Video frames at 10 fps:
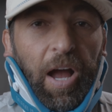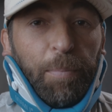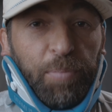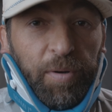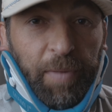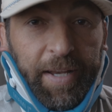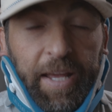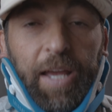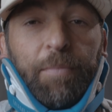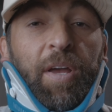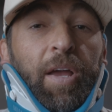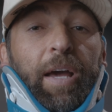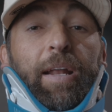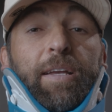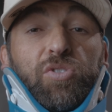I put my name
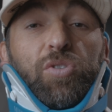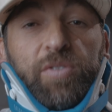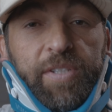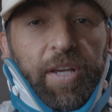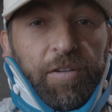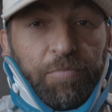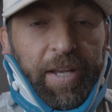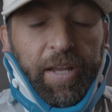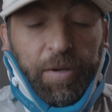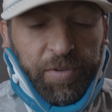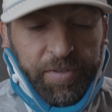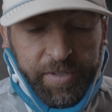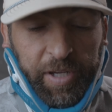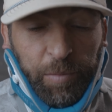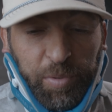and I associated my name with this
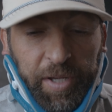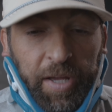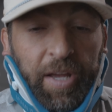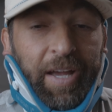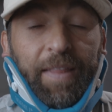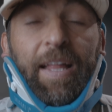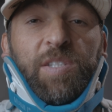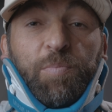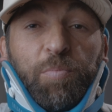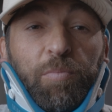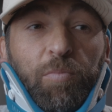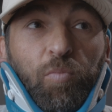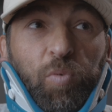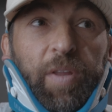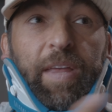company. And that's
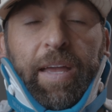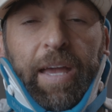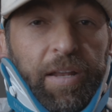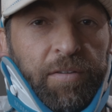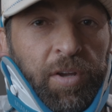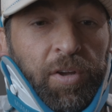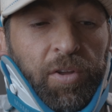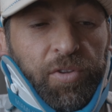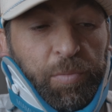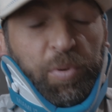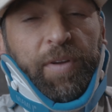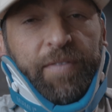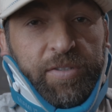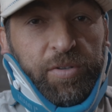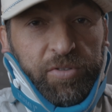when they had their
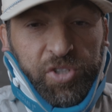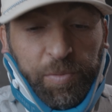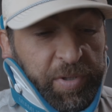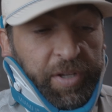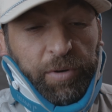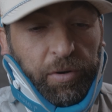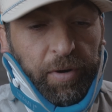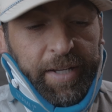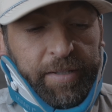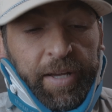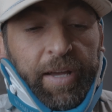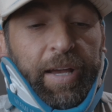previous ownership and they were great.